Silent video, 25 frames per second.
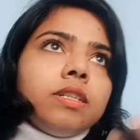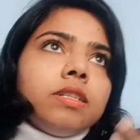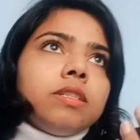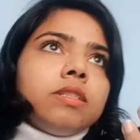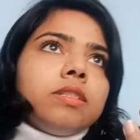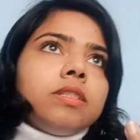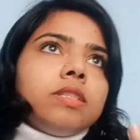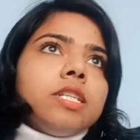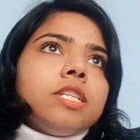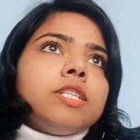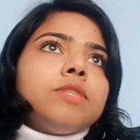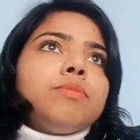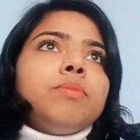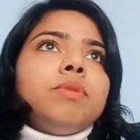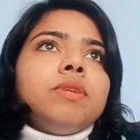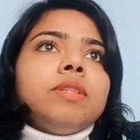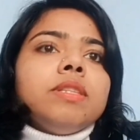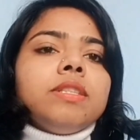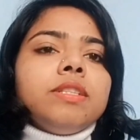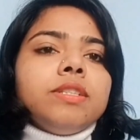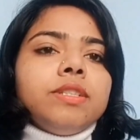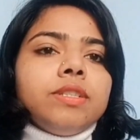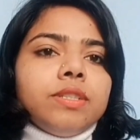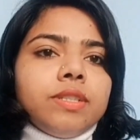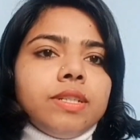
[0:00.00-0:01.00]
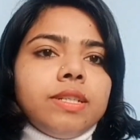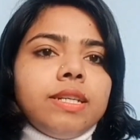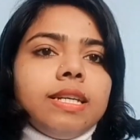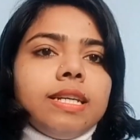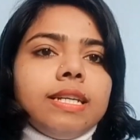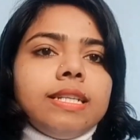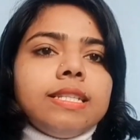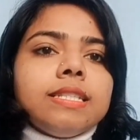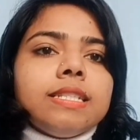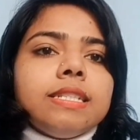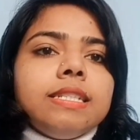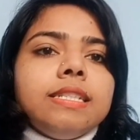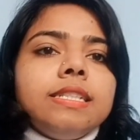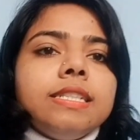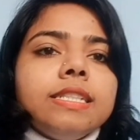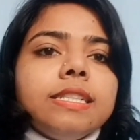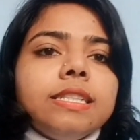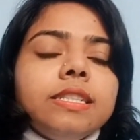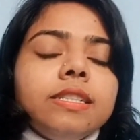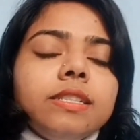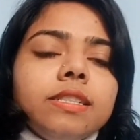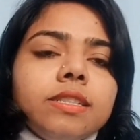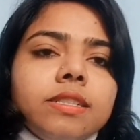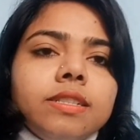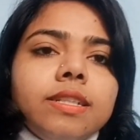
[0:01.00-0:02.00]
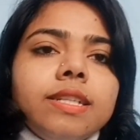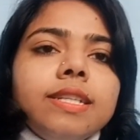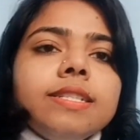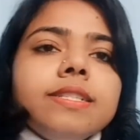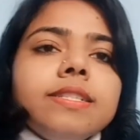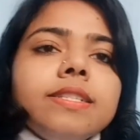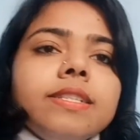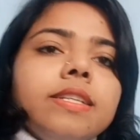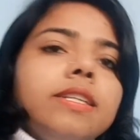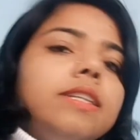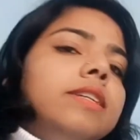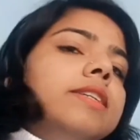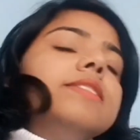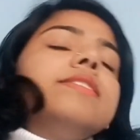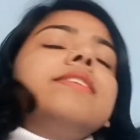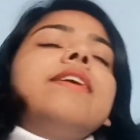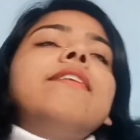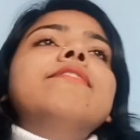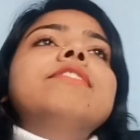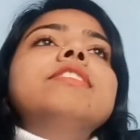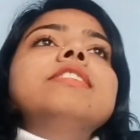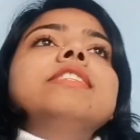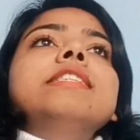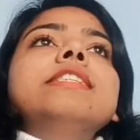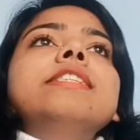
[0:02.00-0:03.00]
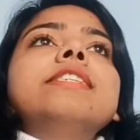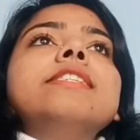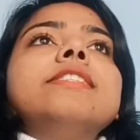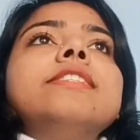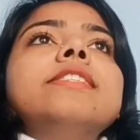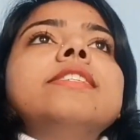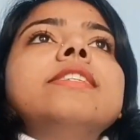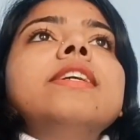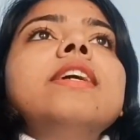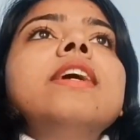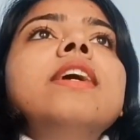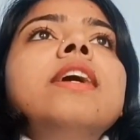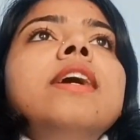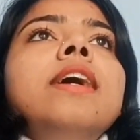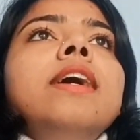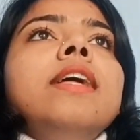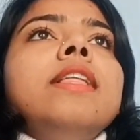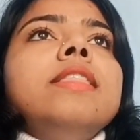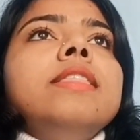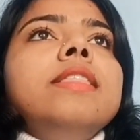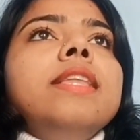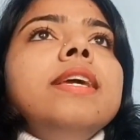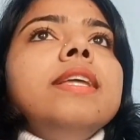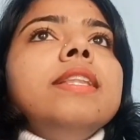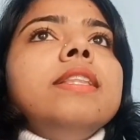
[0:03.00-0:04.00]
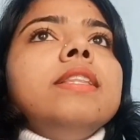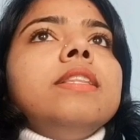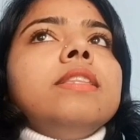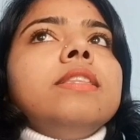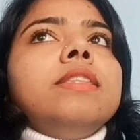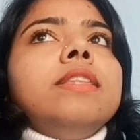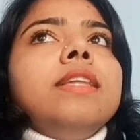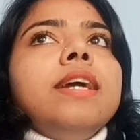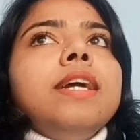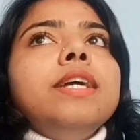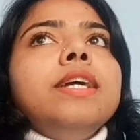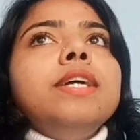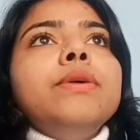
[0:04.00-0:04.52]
6 month accelerated testing, stability testing, then